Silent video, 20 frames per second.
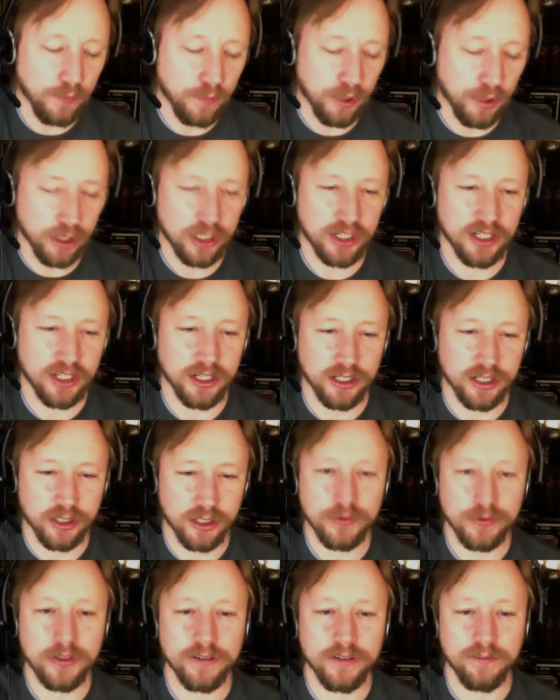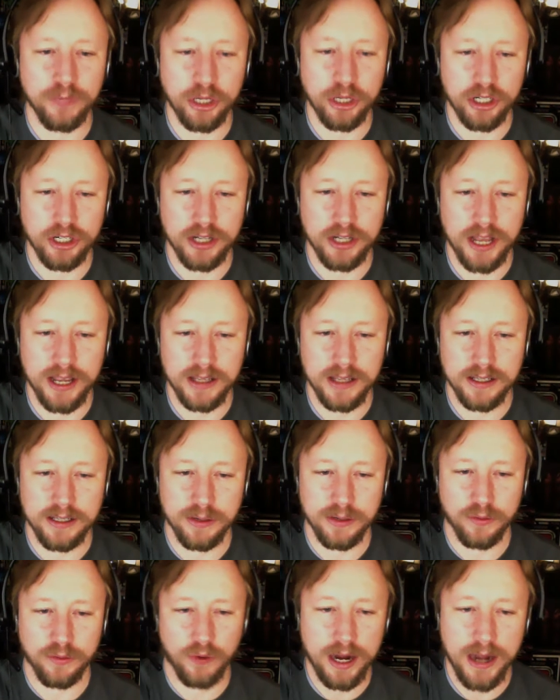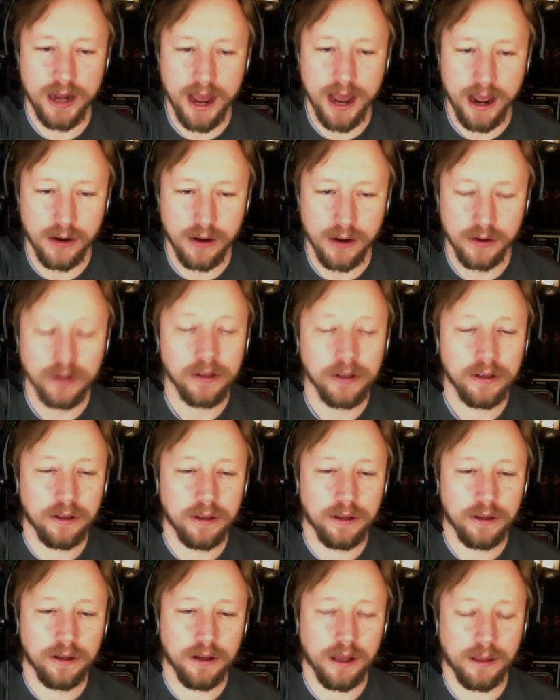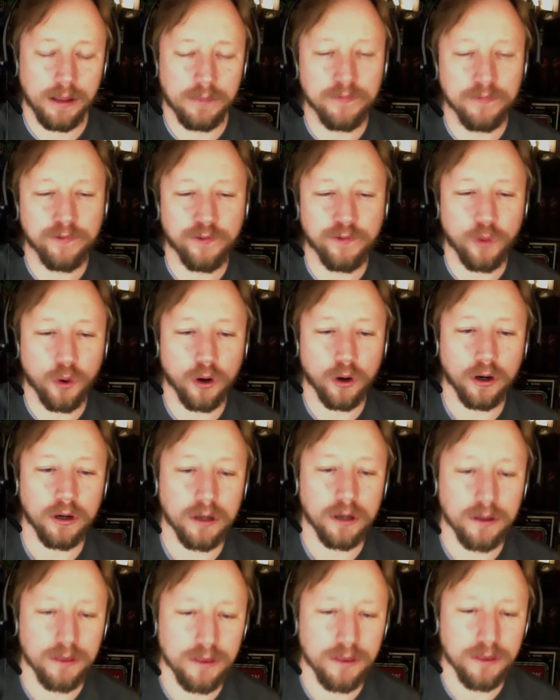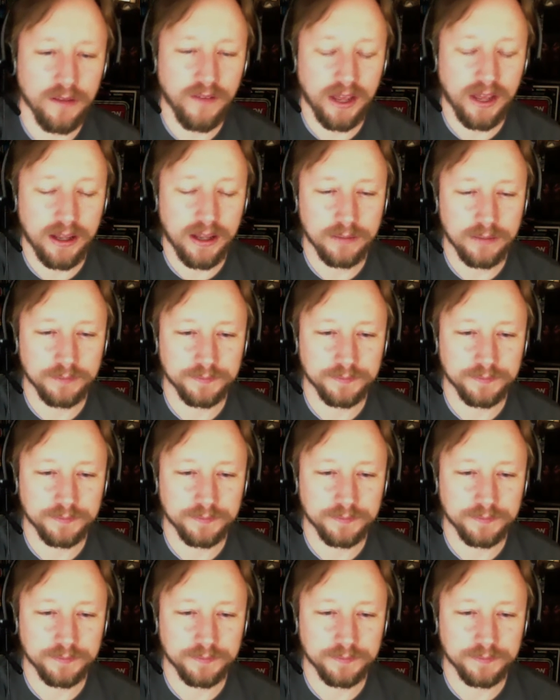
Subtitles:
purchase exclusive merchandise right now for the event.